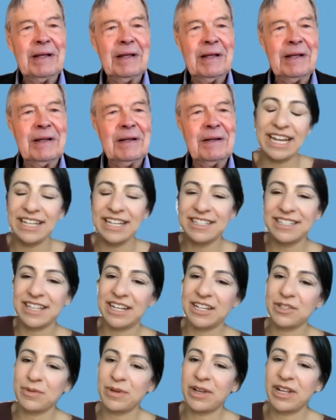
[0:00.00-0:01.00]
Can I add to that
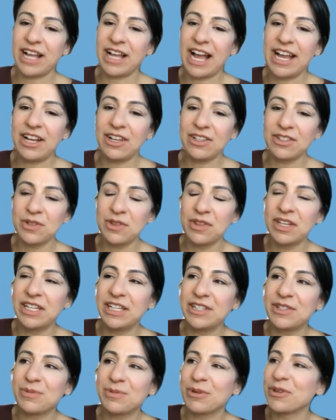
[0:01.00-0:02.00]
as well? I also think
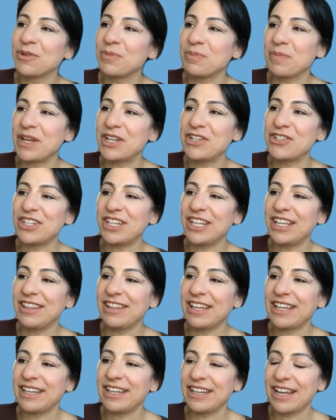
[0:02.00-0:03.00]
it's worth mentioning
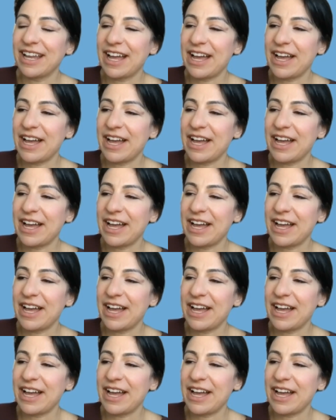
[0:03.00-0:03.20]
that